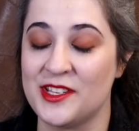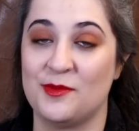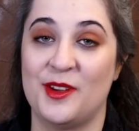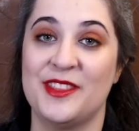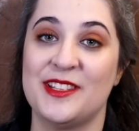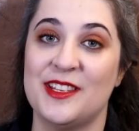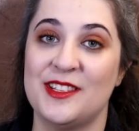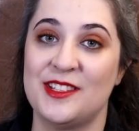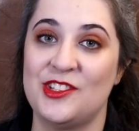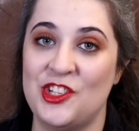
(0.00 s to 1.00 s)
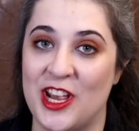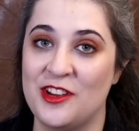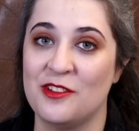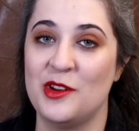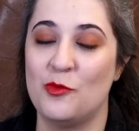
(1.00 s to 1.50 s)
this one. This is
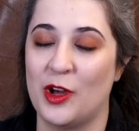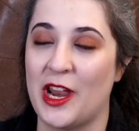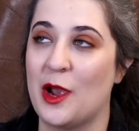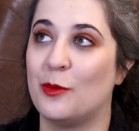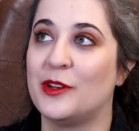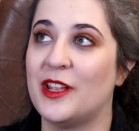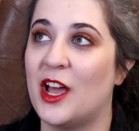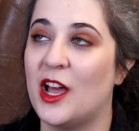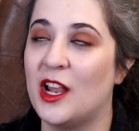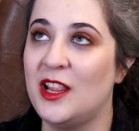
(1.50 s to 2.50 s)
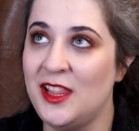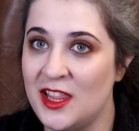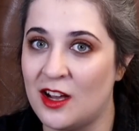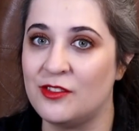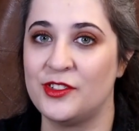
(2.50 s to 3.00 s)
genuinely one I would
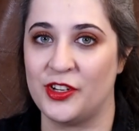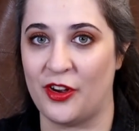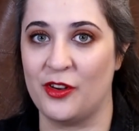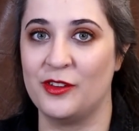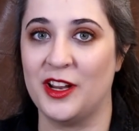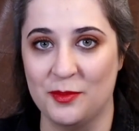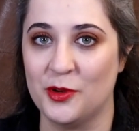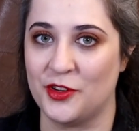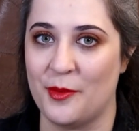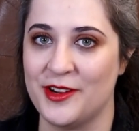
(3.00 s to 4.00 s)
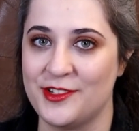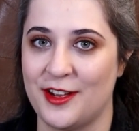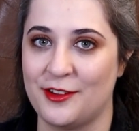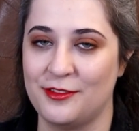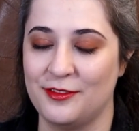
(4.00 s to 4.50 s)
love to own and put on my
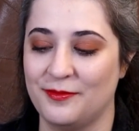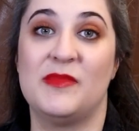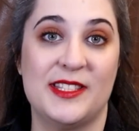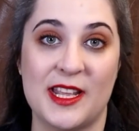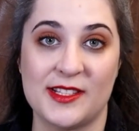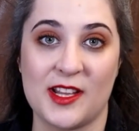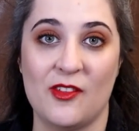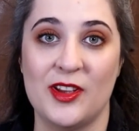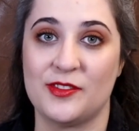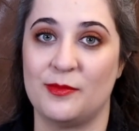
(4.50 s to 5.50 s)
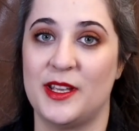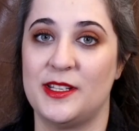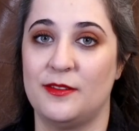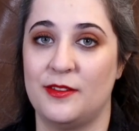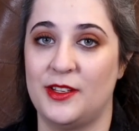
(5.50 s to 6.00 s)
shelf. This next cover is from
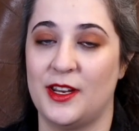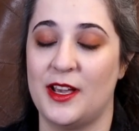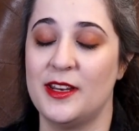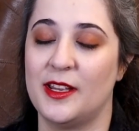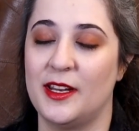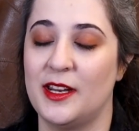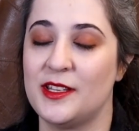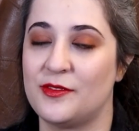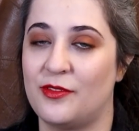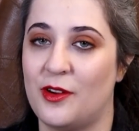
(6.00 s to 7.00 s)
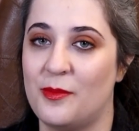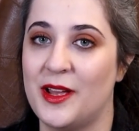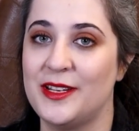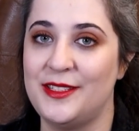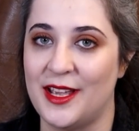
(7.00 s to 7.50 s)
1959 and it is from
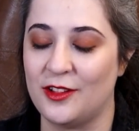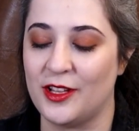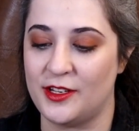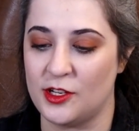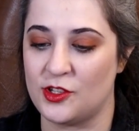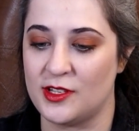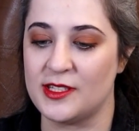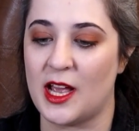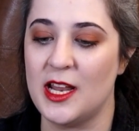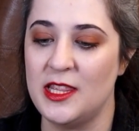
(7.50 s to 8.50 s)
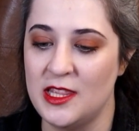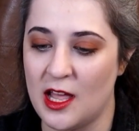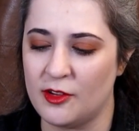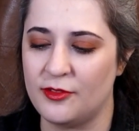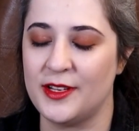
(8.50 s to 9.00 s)
Dell Editions. I
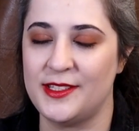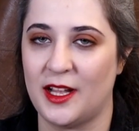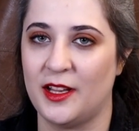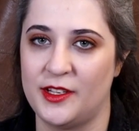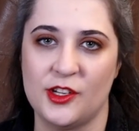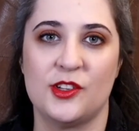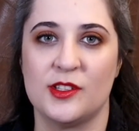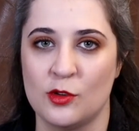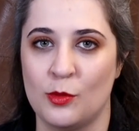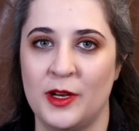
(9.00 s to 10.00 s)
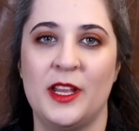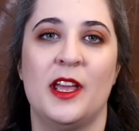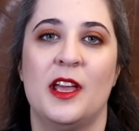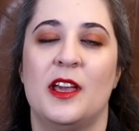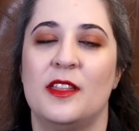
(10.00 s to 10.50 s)
love Dell Editions normally.
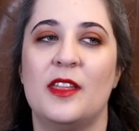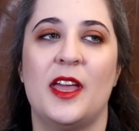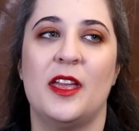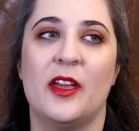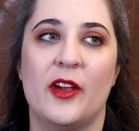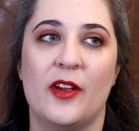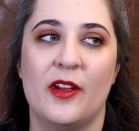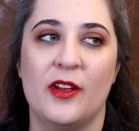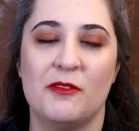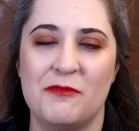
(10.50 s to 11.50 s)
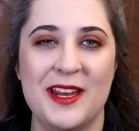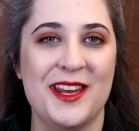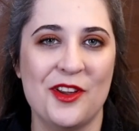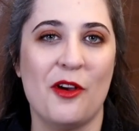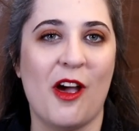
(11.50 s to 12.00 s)
They
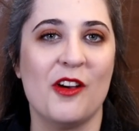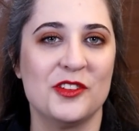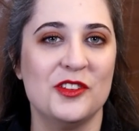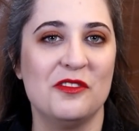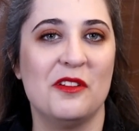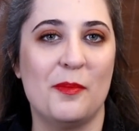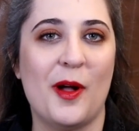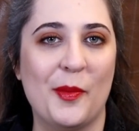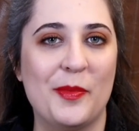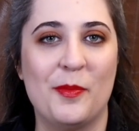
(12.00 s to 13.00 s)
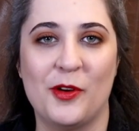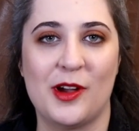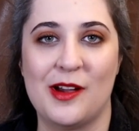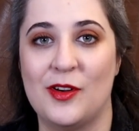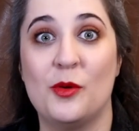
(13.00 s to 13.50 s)
really know how to do a pulpy book
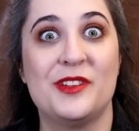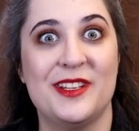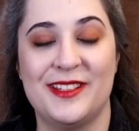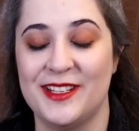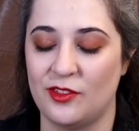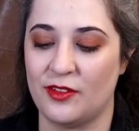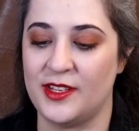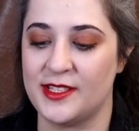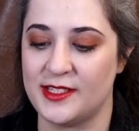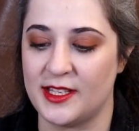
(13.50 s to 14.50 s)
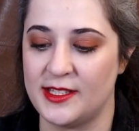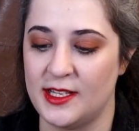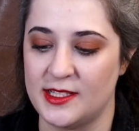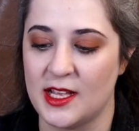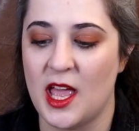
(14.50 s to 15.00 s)
cover, or did in the 50s and
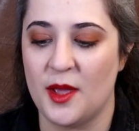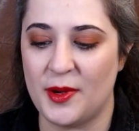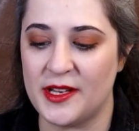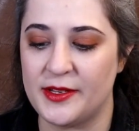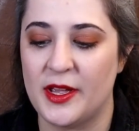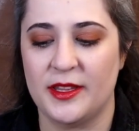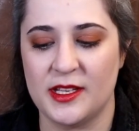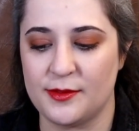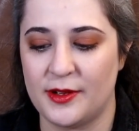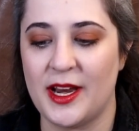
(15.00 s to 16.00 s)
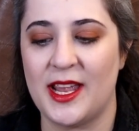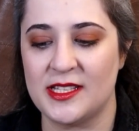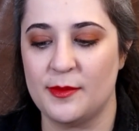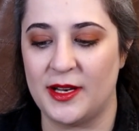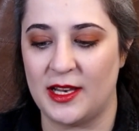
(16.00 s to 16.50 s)
60s, but this one is a bit